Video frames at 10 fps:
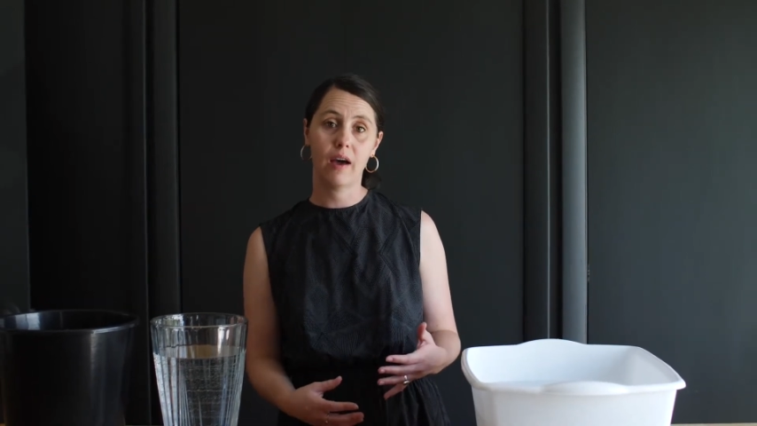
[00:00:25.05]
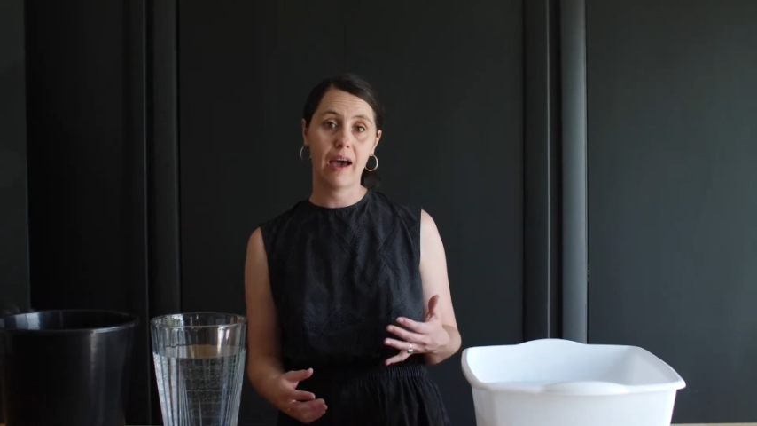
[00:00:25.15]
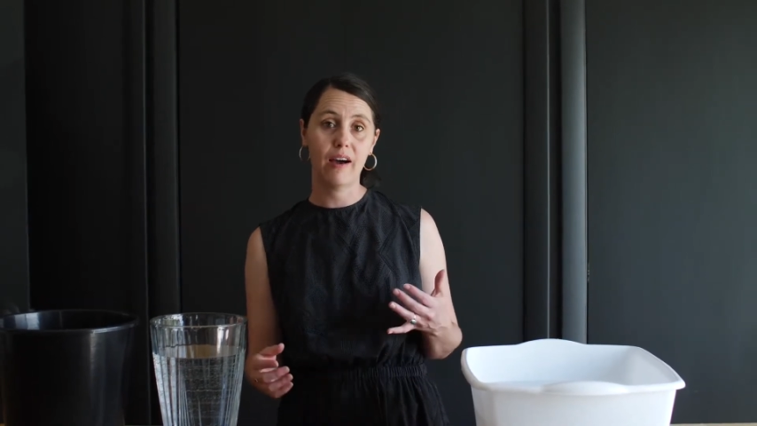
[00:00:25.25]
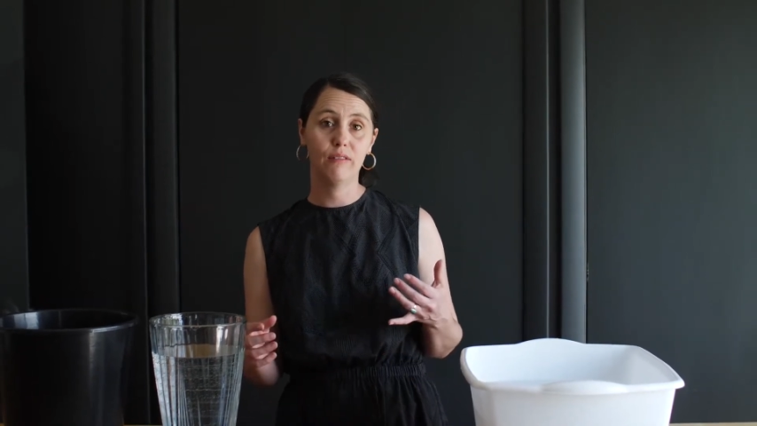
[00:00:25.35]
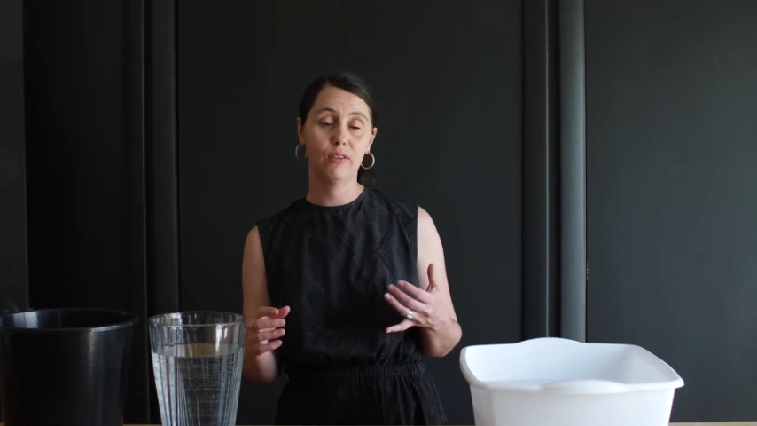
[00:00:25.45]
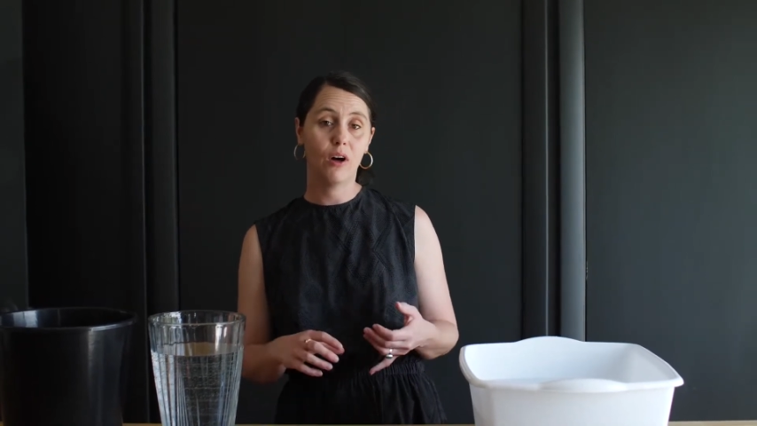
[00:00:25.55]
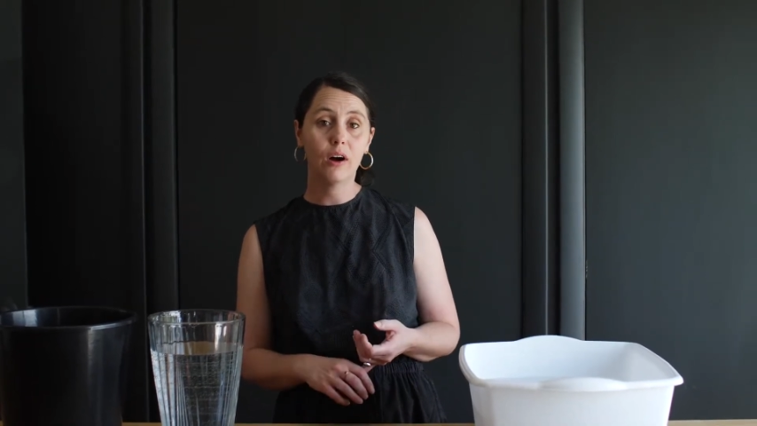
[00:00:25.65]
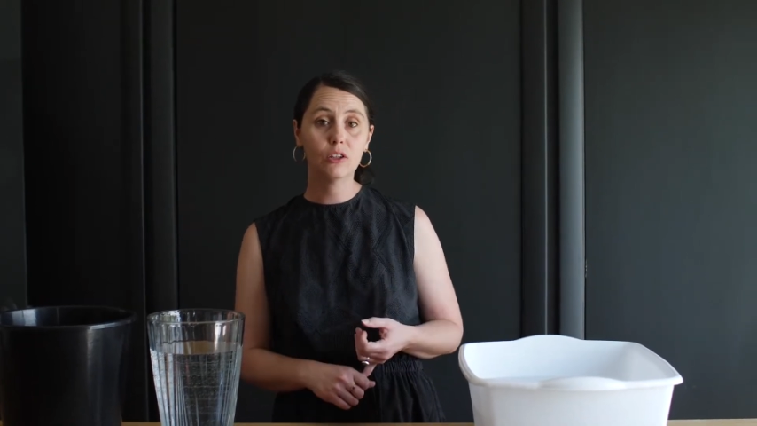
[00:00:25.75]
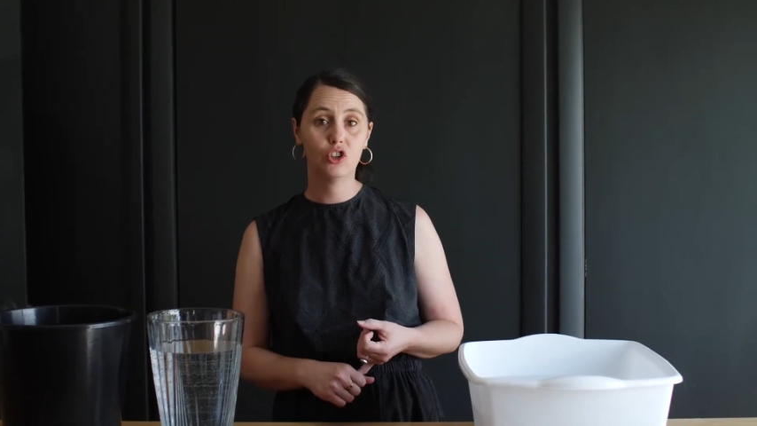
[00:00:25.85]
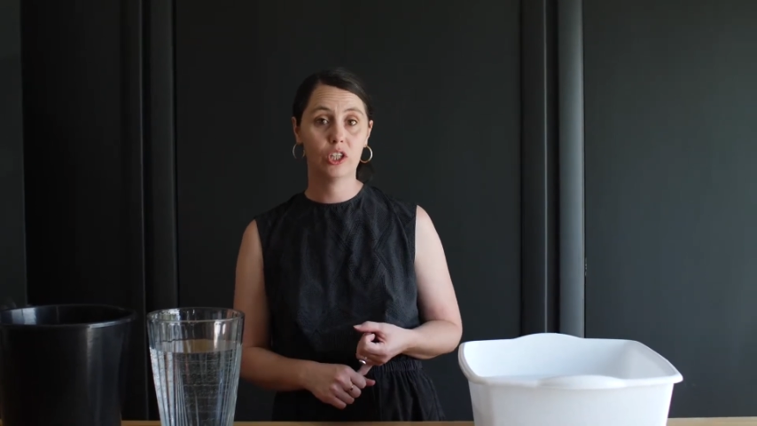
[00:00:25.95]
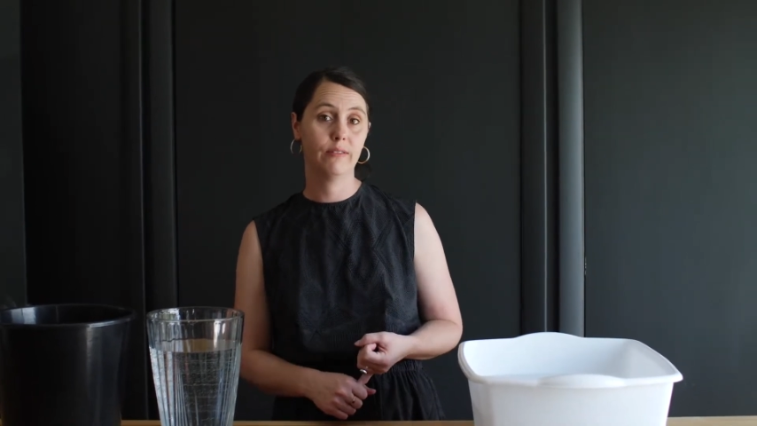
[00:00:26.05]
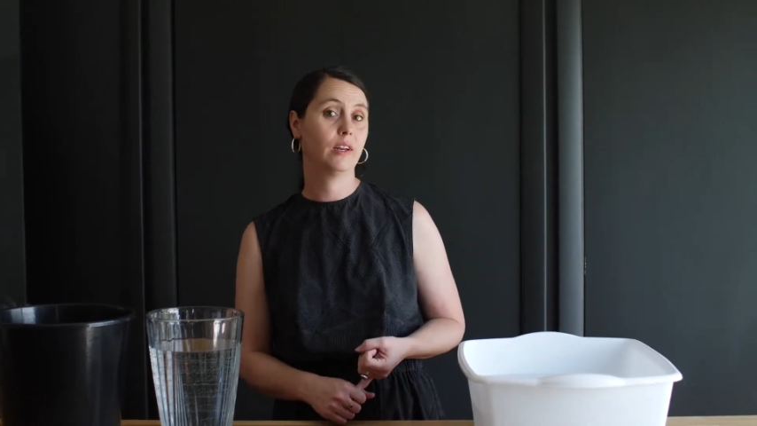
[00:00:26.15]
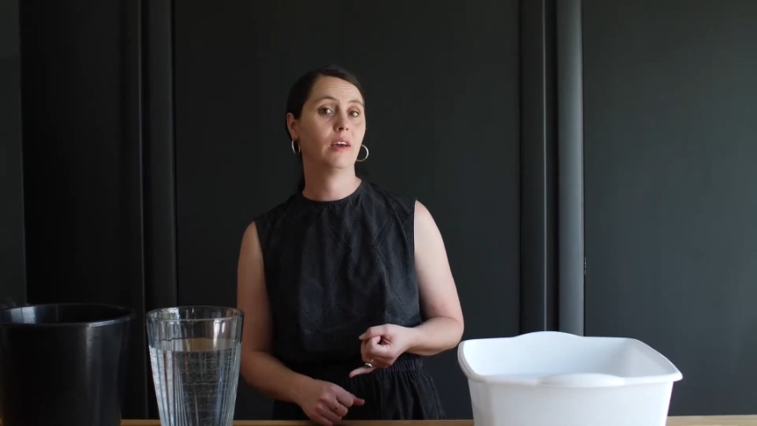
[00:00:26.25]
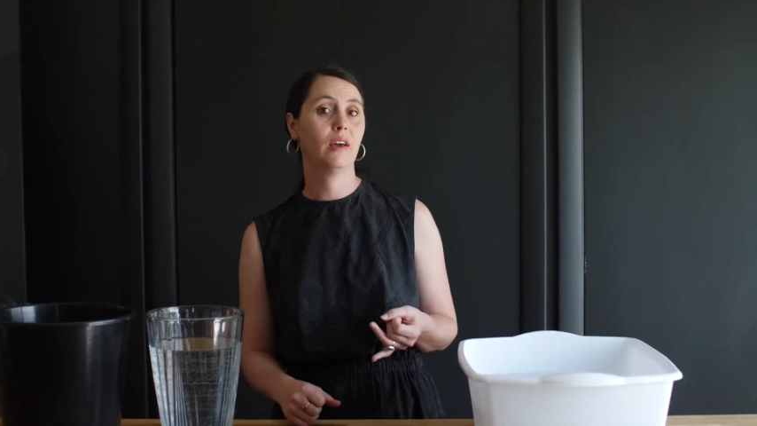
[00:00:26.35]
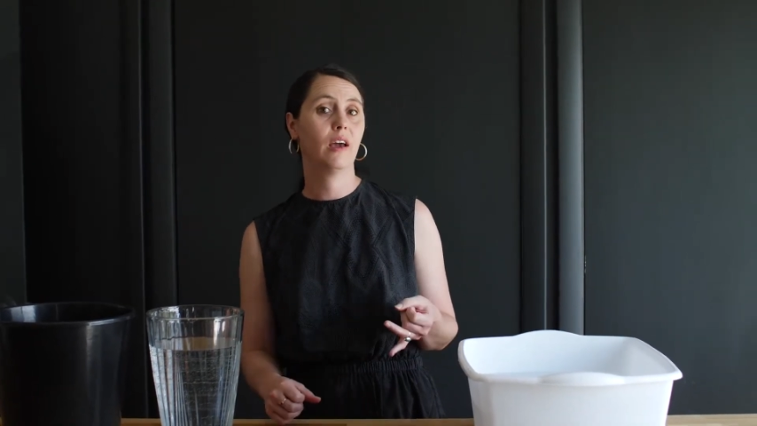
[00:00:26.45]
have
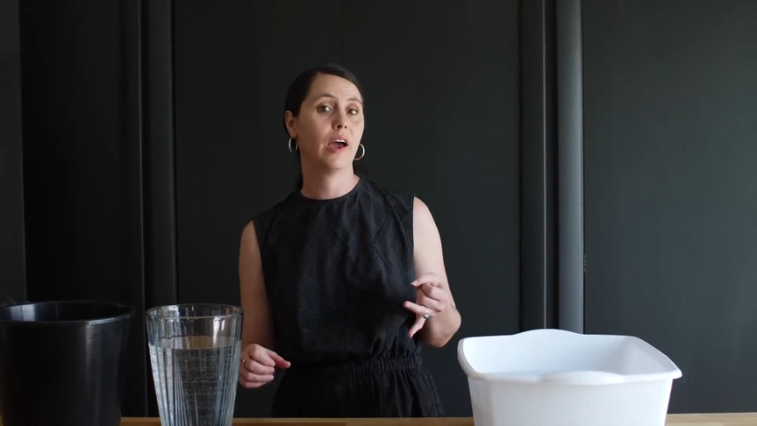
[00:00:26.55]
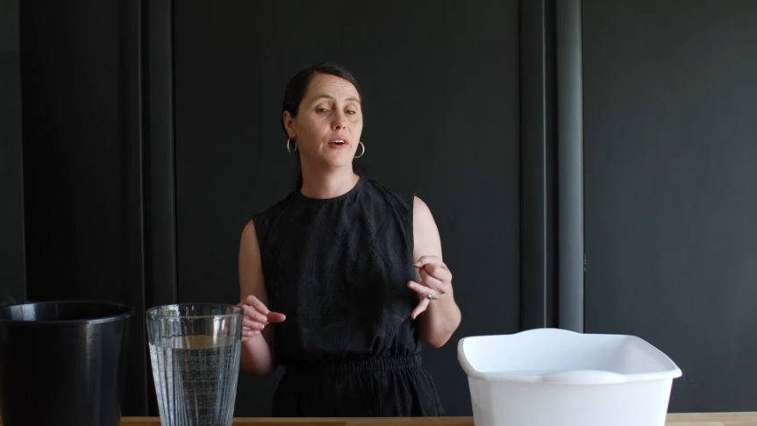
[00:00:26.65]
longevity and